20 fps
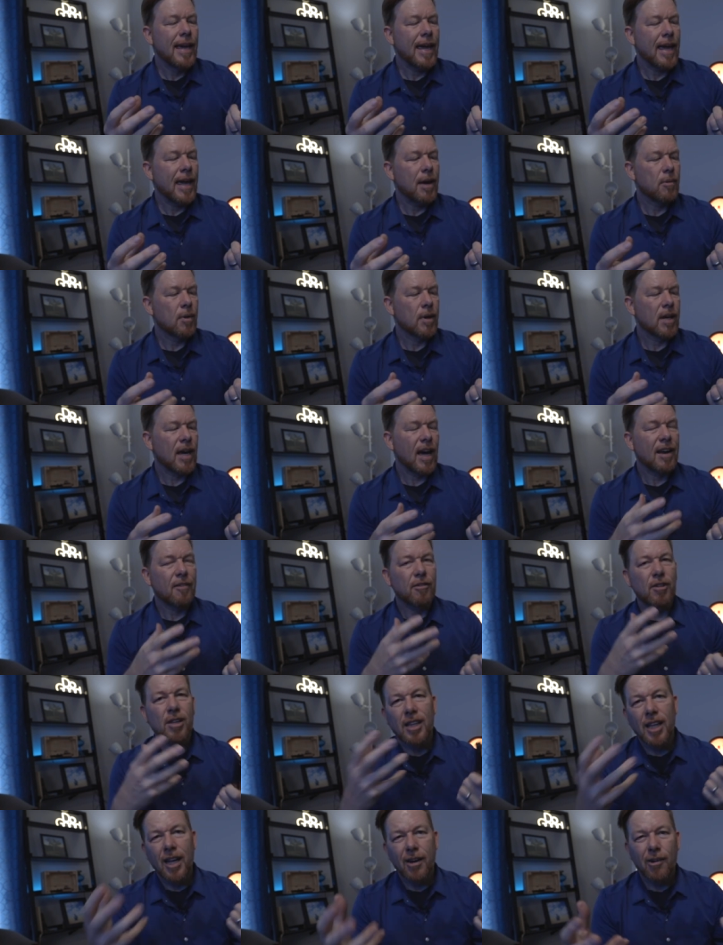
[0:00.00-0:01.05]
it would kind of
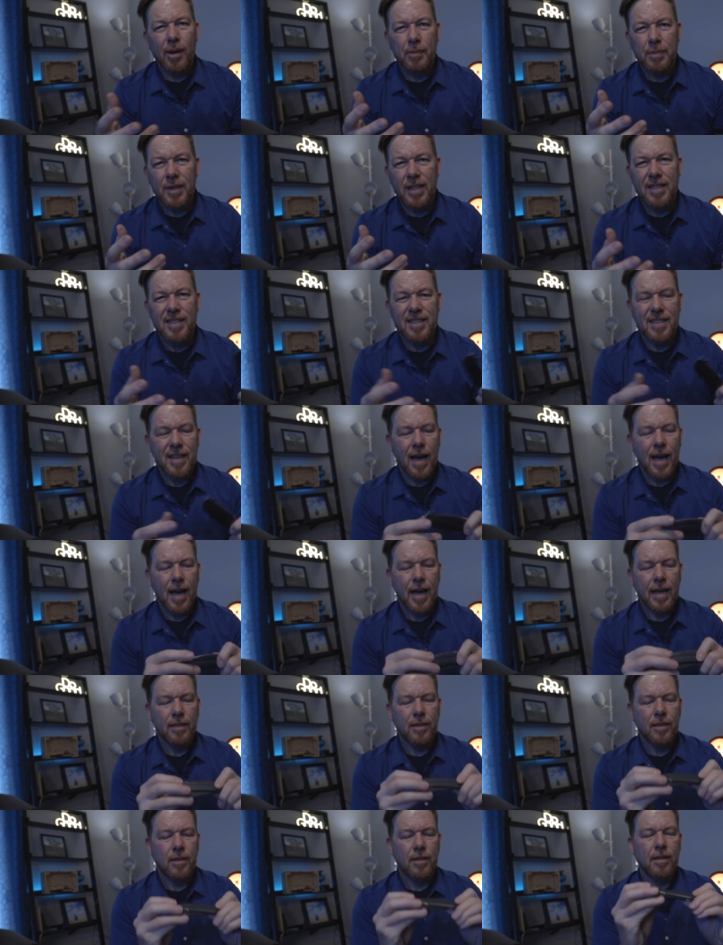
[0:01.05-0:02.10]
clutter up the
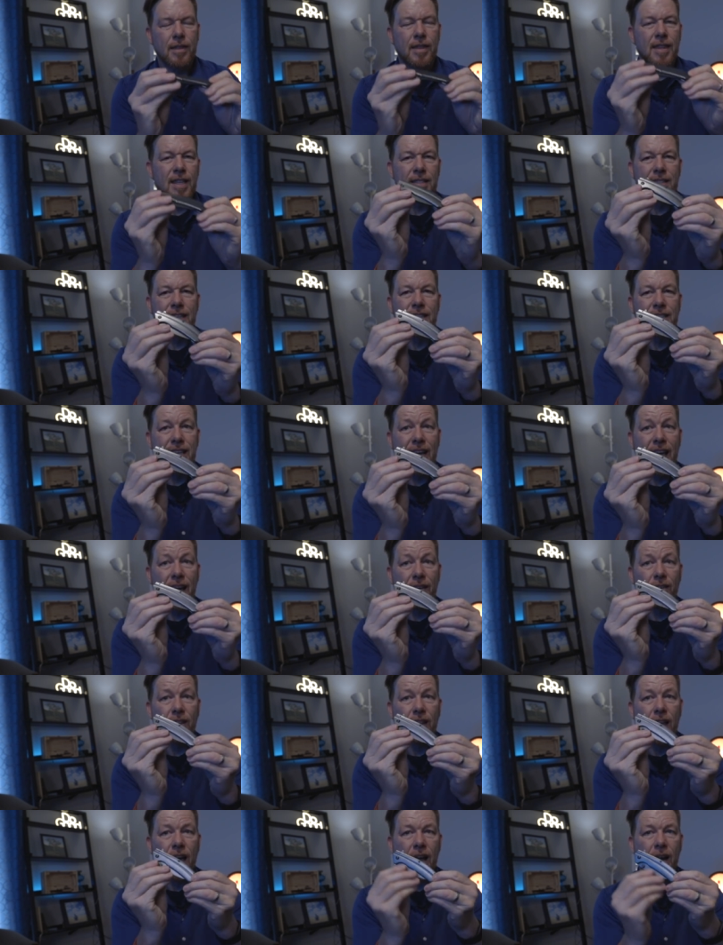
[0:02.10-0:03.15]
design. This doesn't
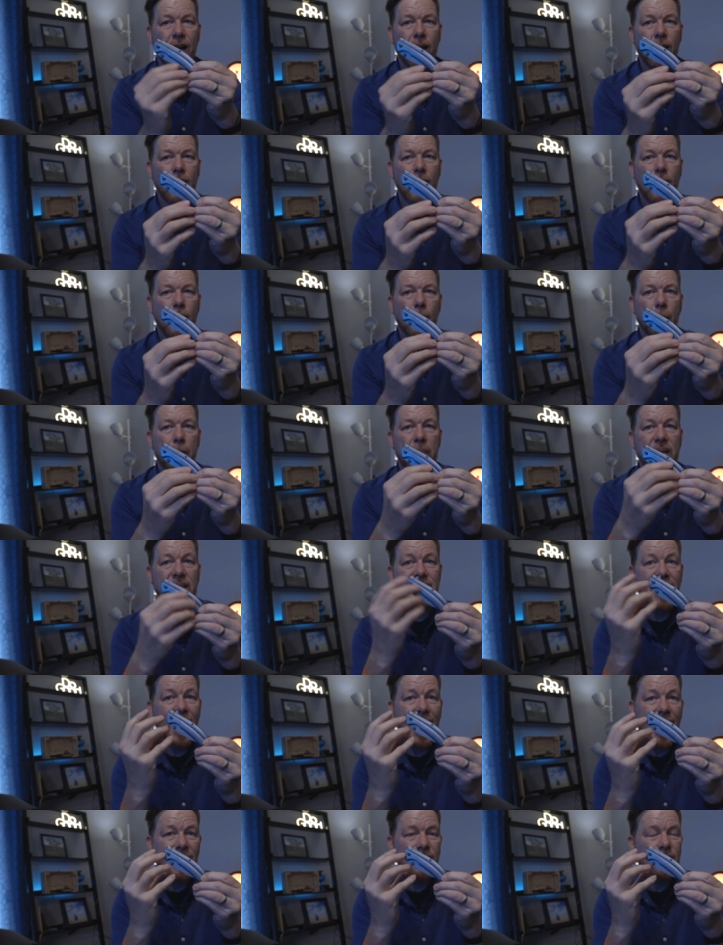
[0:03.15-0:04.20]
have a lot of
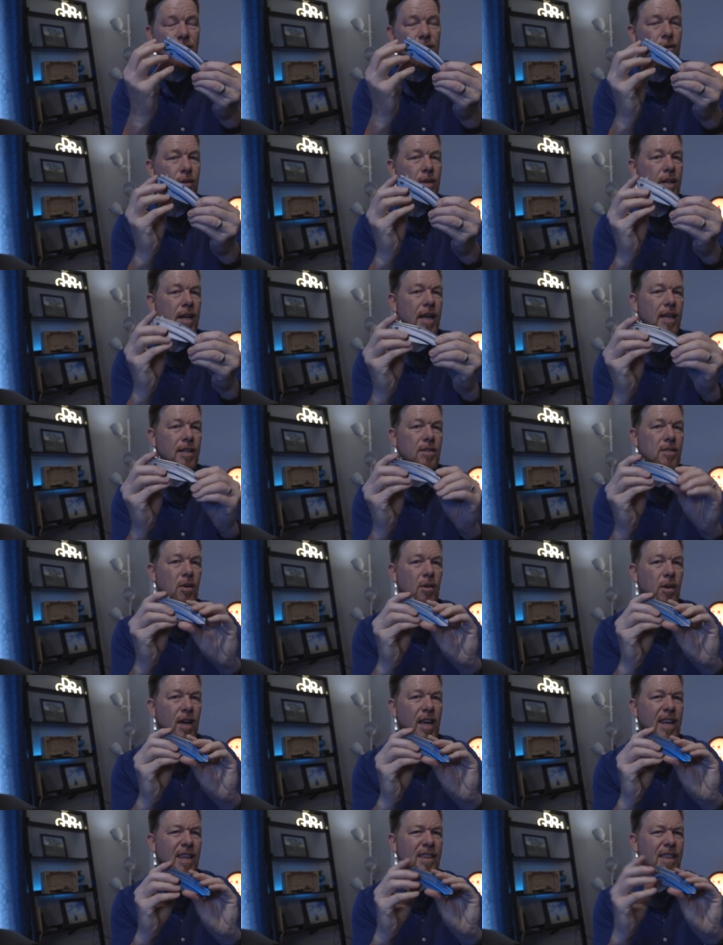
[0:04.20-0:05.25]
pizzazz to it. And so
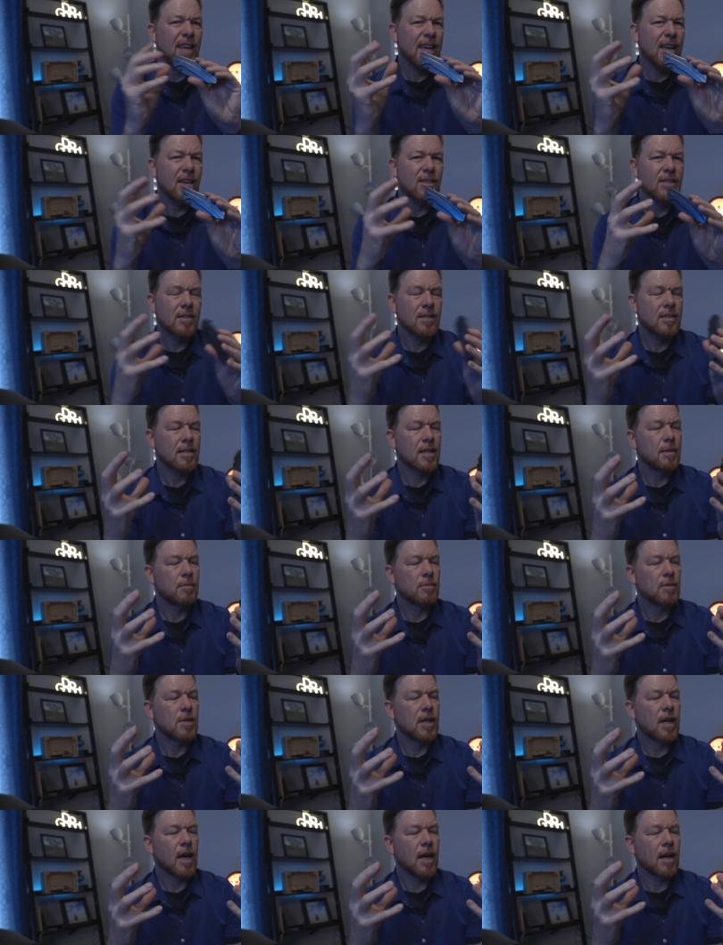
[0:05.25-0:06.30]
anything else
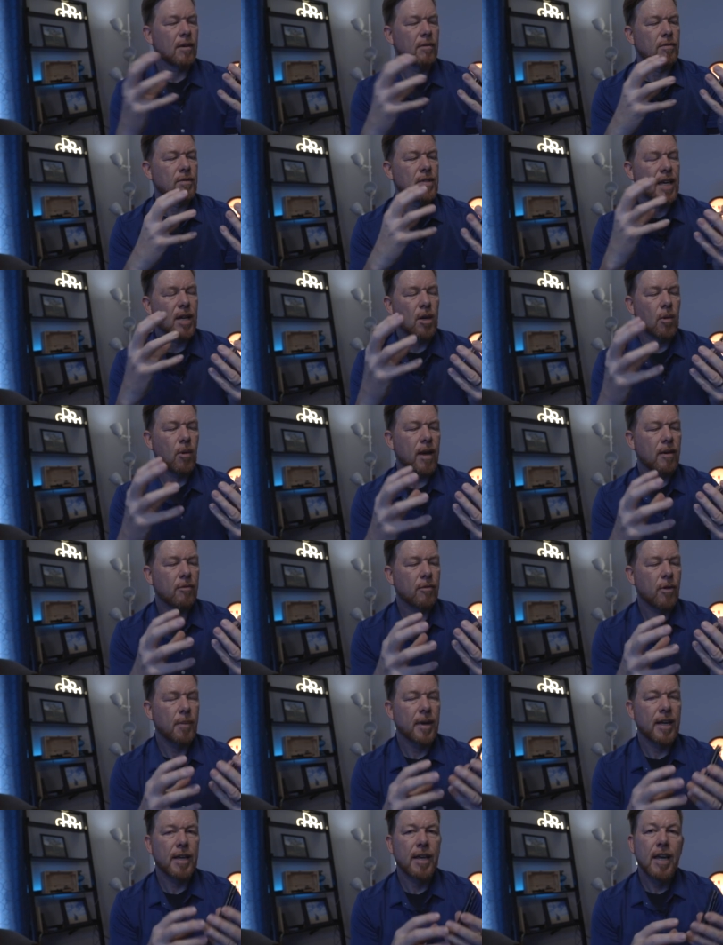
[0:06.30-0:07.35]
seemed to kind of take away
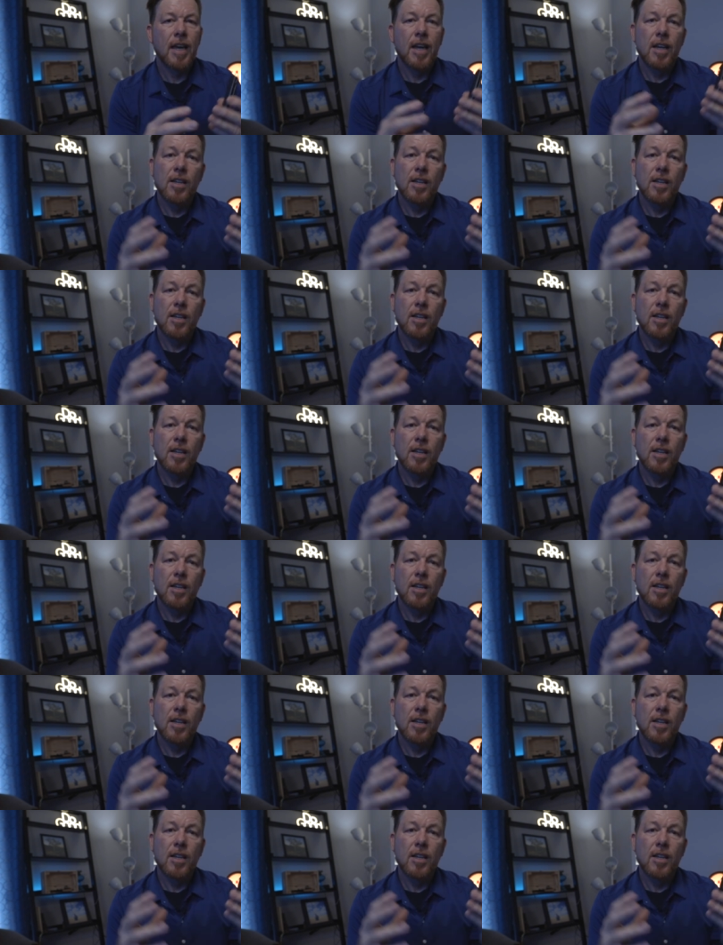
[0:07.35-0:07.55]
from it.